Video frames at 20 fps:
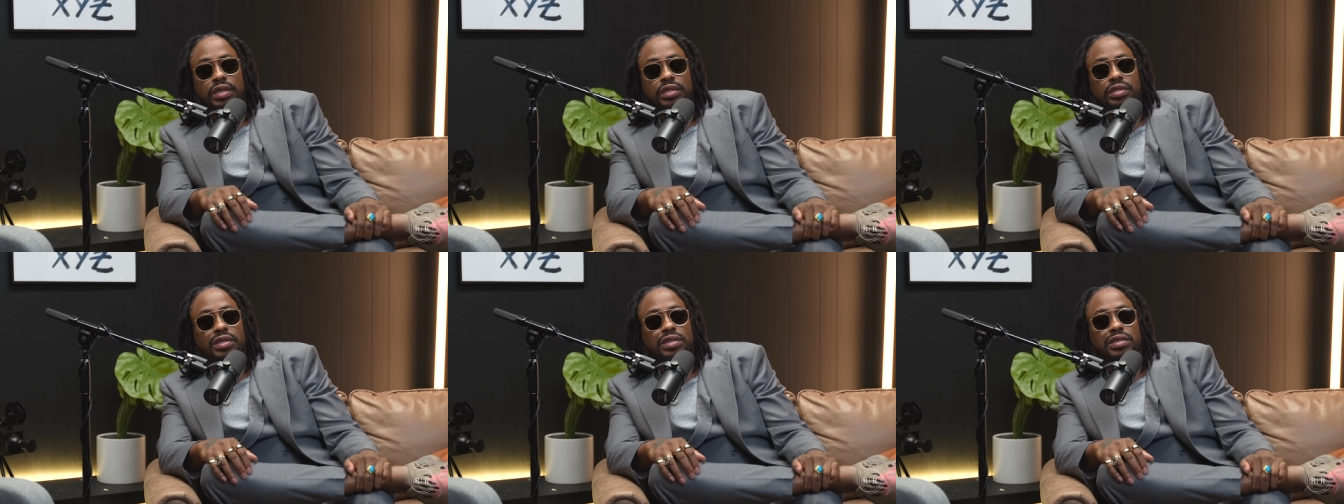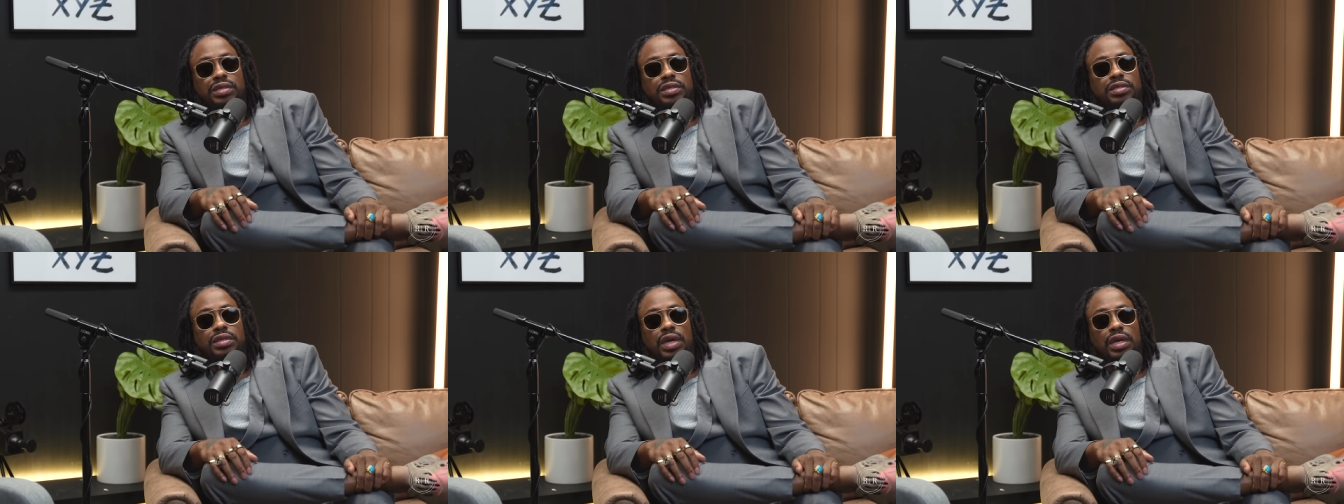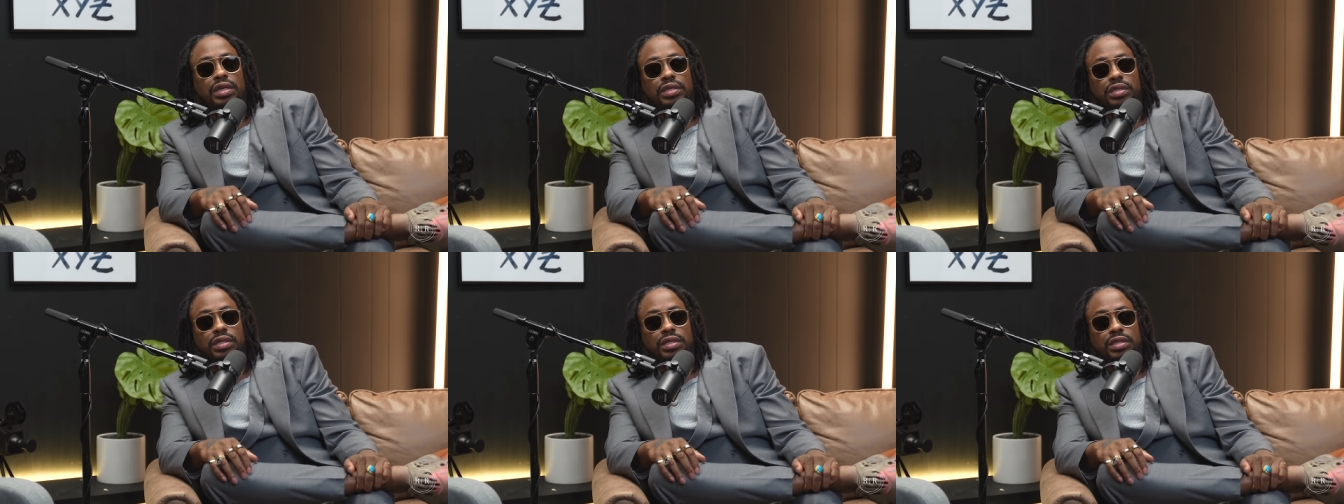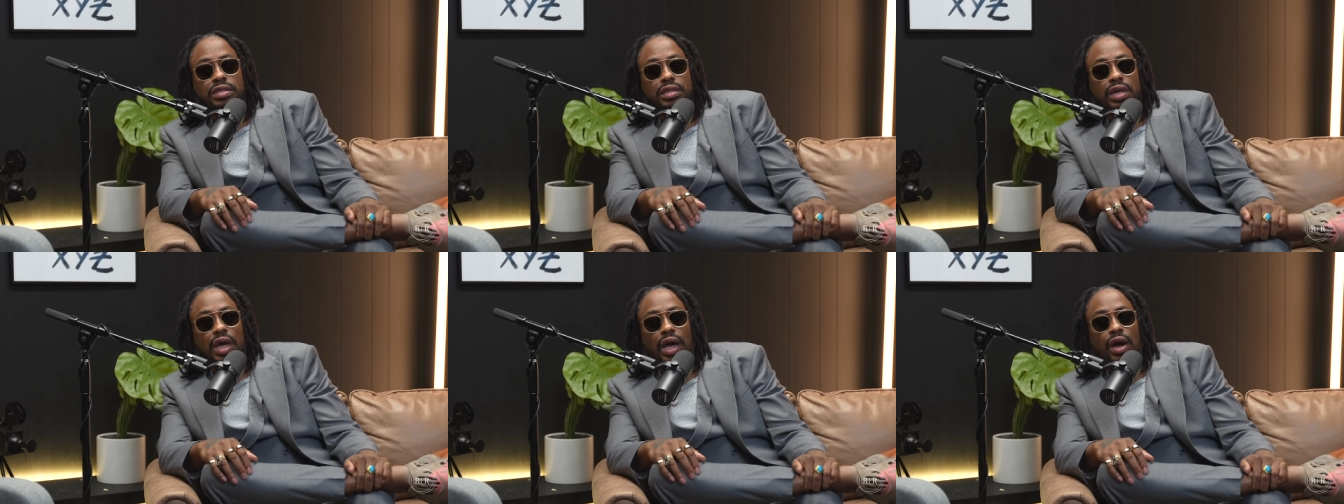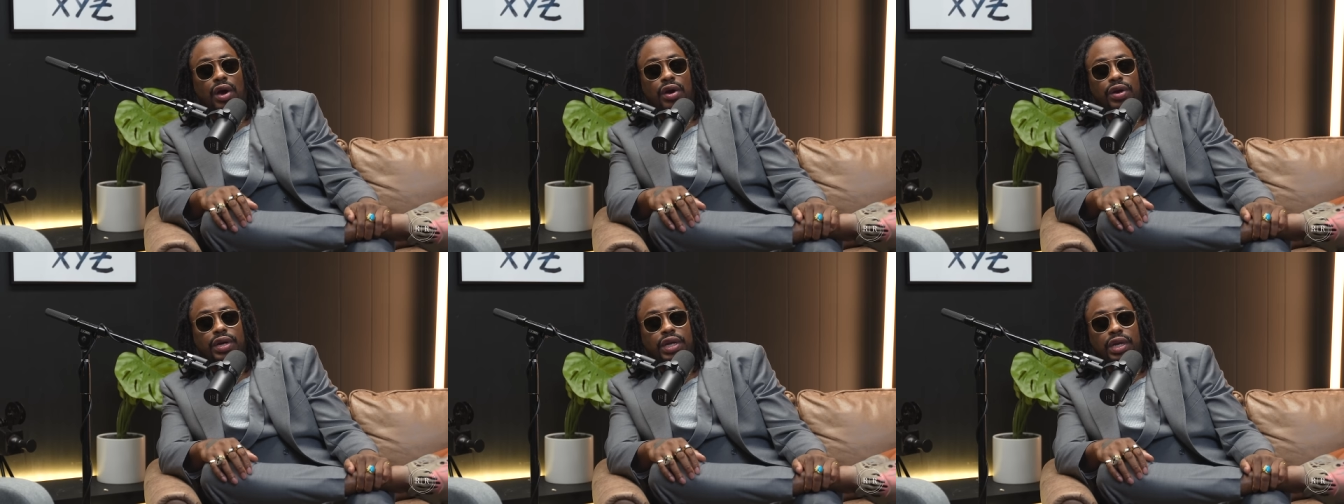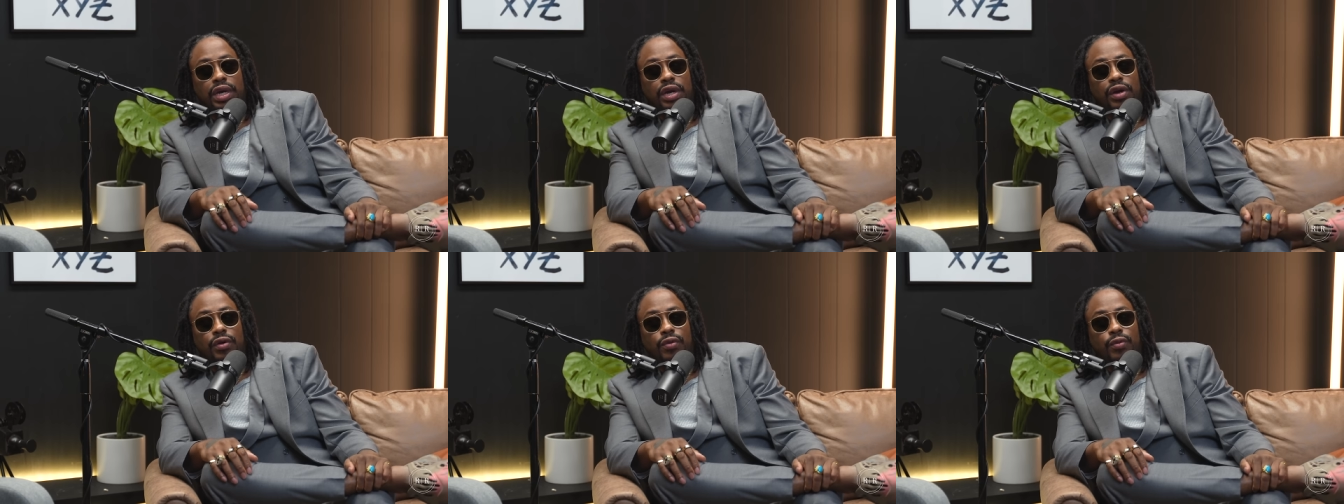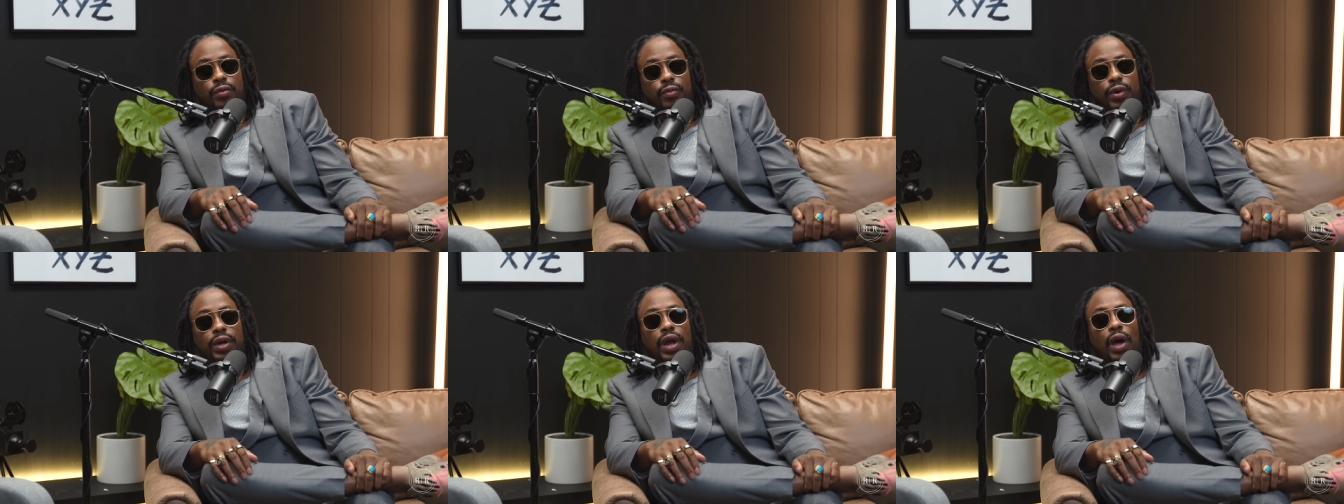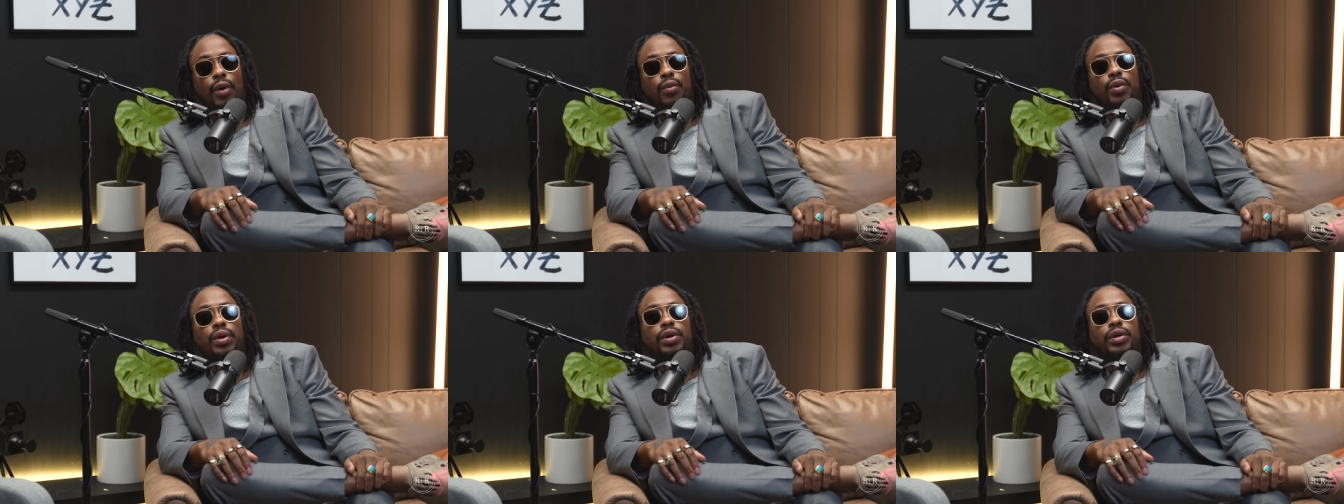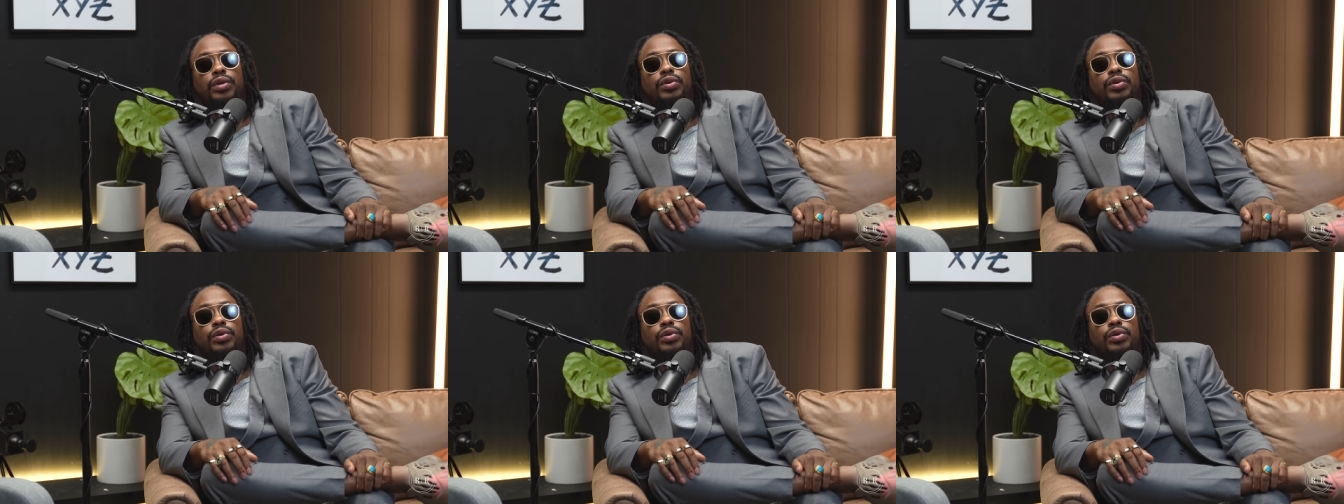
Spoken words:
60 seconds in, I already hear what I want.